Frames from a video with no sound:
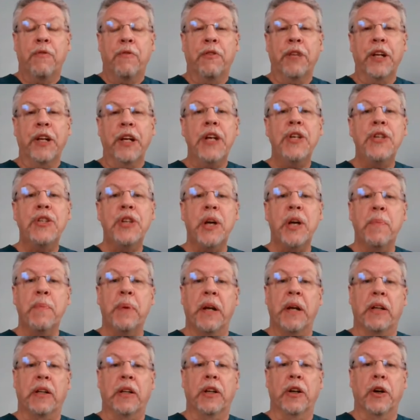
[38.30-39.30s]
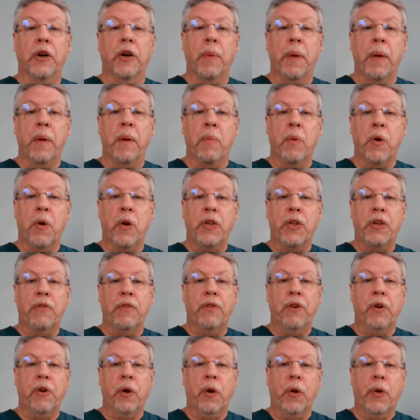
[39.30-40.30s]
Fleas can be a little bit more
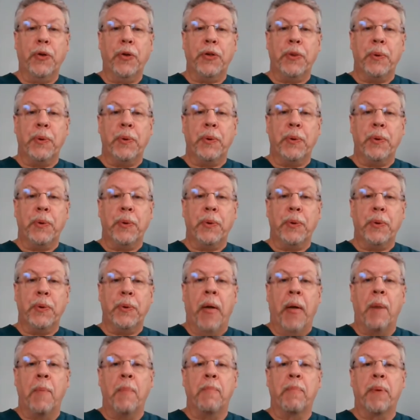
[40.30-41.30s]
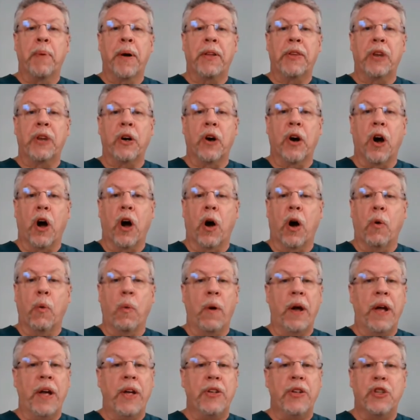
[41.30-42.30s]
difficult, but there are
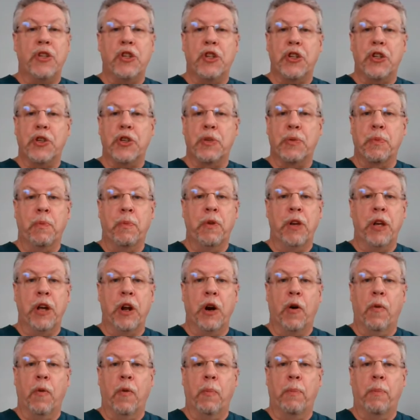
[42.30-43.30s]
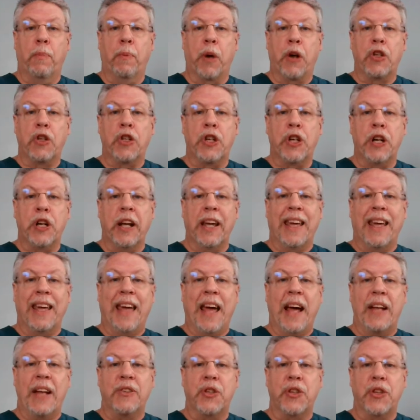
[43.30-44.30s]
ways just, brushing
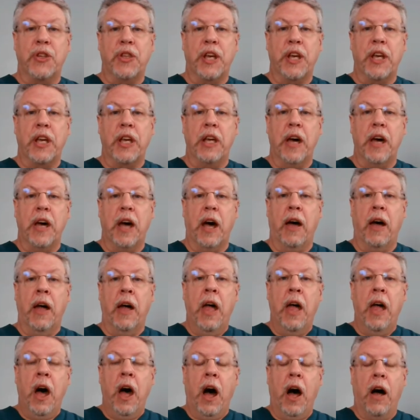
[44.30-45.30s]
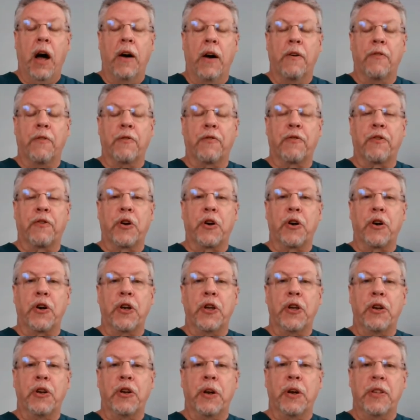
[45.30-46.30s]
against the fur.
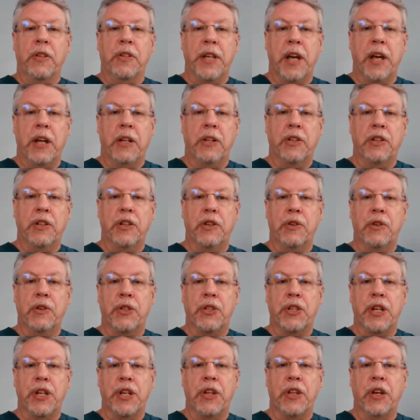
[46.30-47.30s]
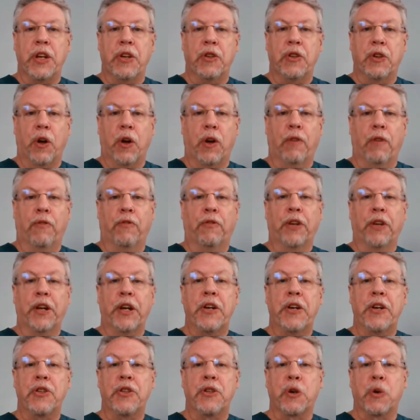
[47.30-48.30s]
You can tend to see the adult
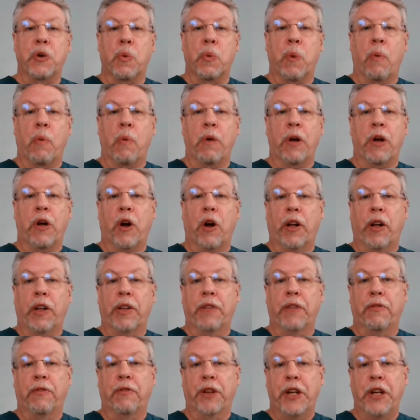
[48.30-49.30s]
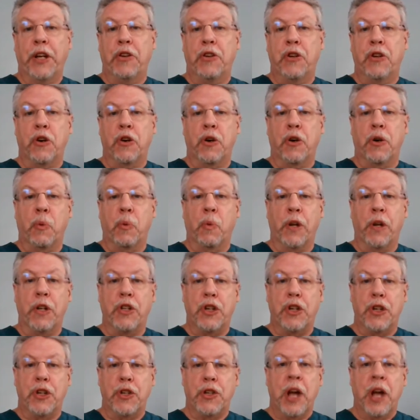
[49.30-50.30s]
fleas or what we call the flea dirt,
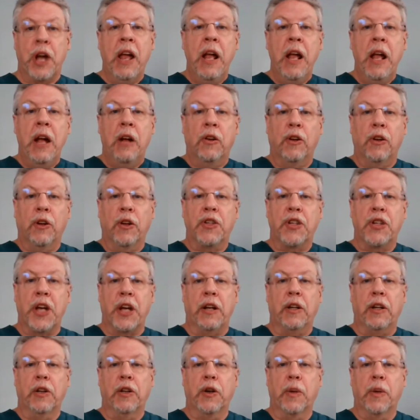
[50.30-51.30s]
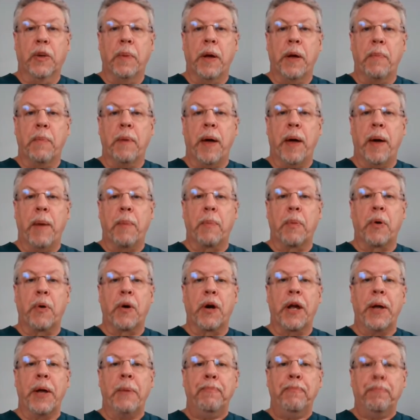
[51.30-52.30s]
which looks like a little bit
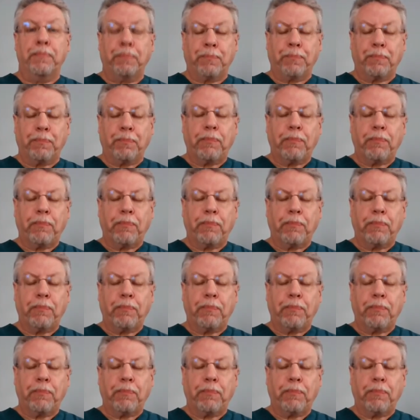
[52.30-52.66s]
peppery